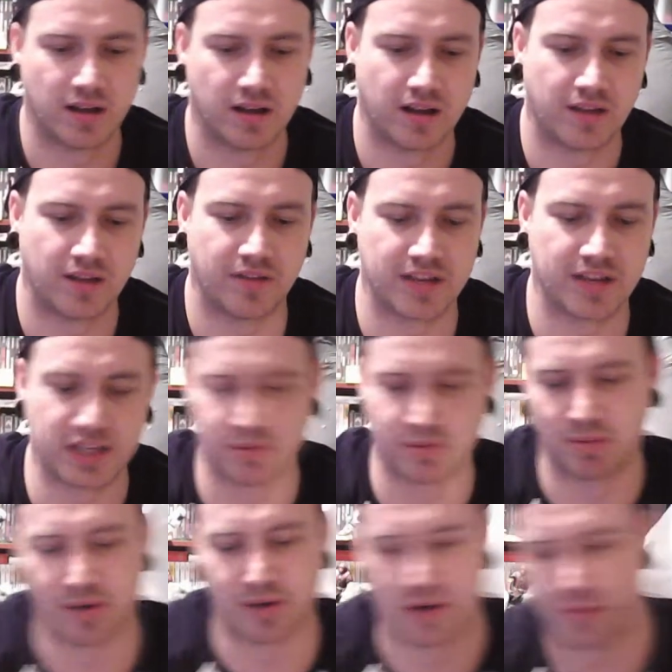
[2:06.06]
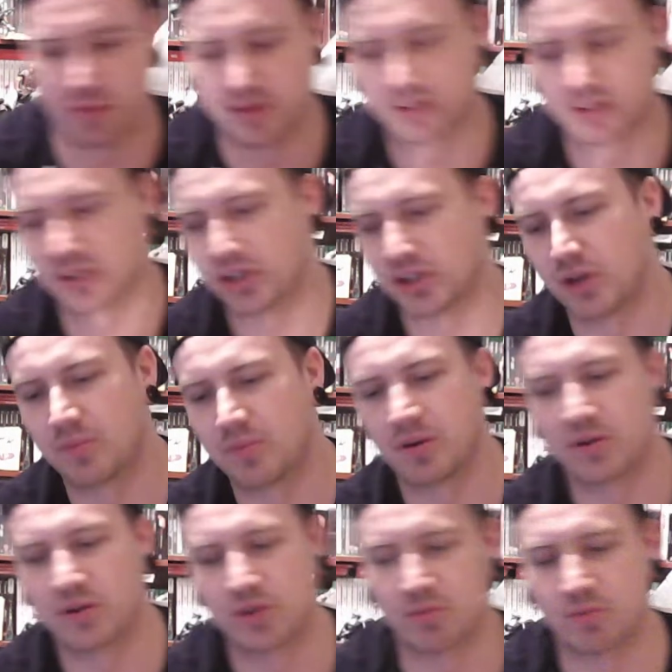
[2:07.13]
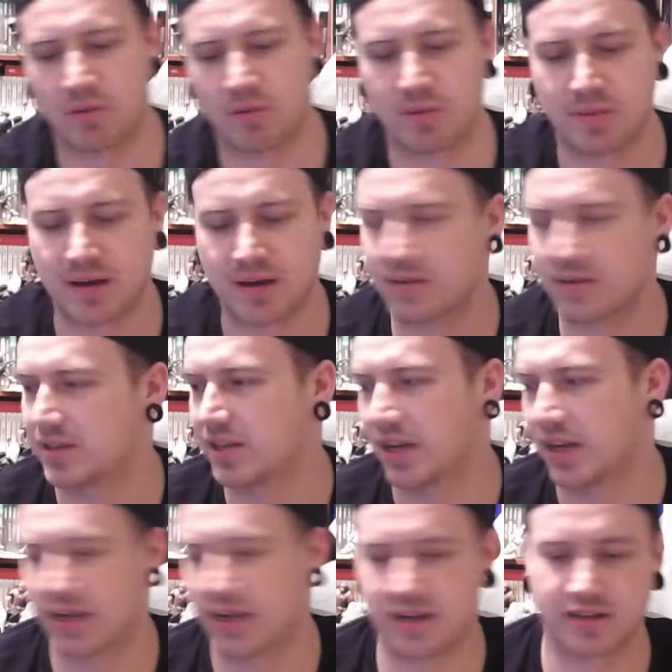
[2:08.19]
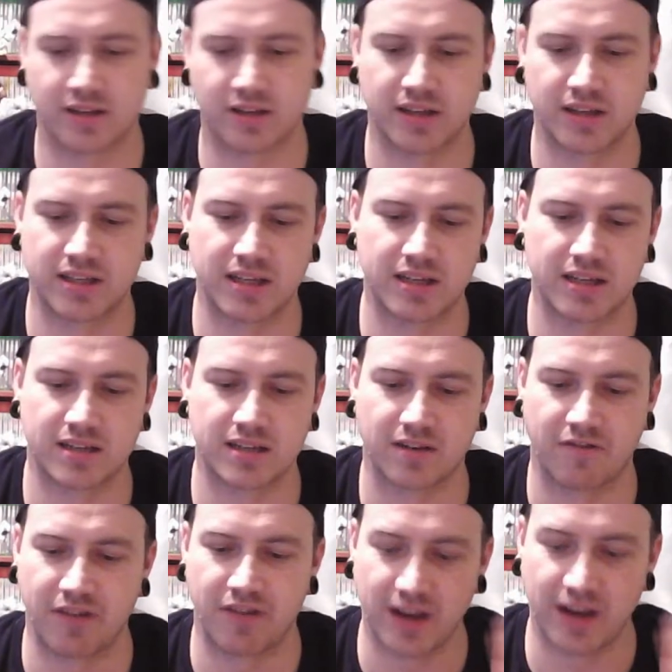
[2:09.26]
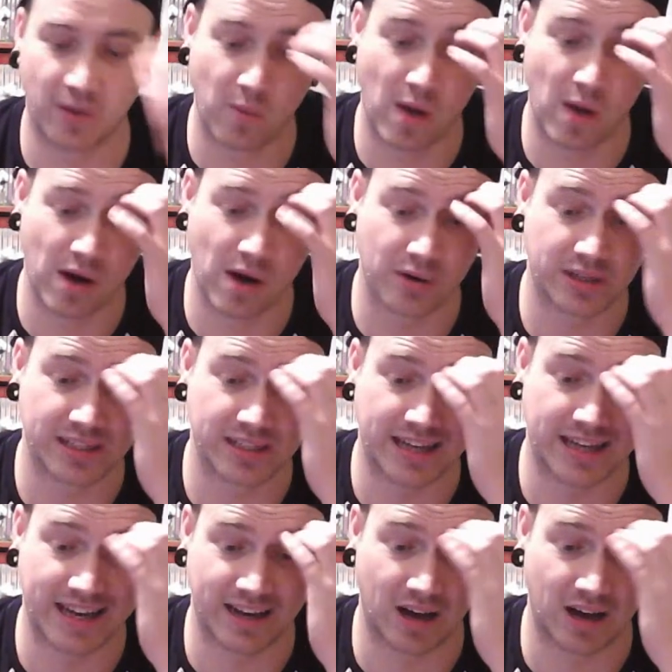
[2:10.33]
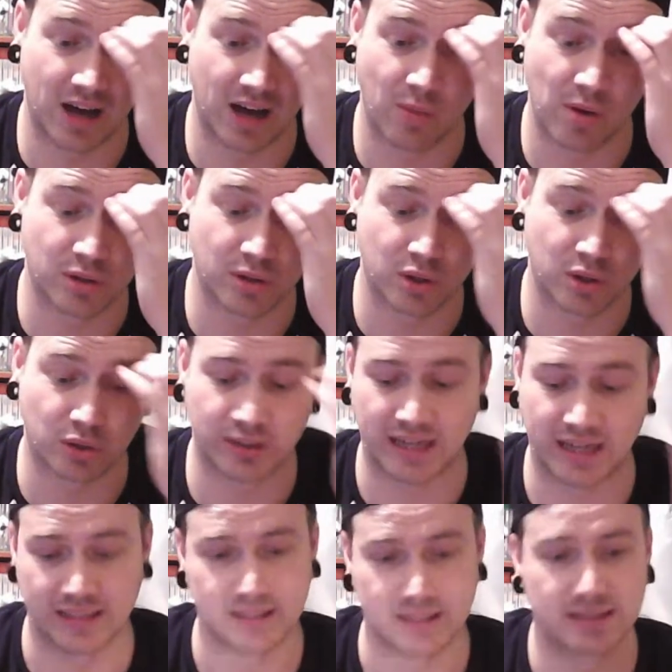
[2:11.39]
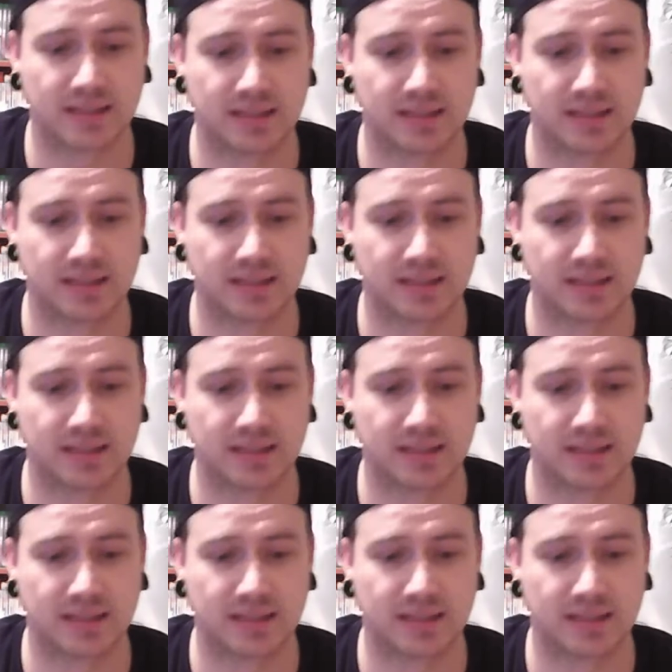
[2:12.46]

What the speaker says: This is probably a good one to show because you'll probably be able to see it. So this is FILA World Tour Tennis,